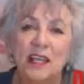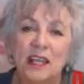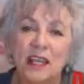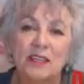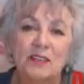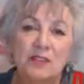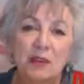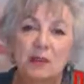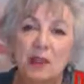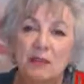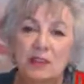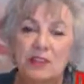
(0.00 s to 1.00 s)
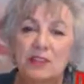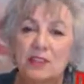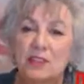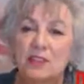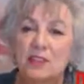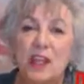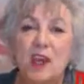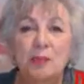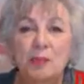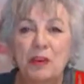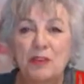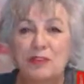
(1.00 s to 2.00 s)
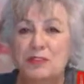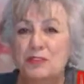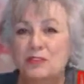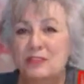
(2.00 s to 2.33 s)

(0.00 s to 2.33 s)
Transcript: and from my research to help others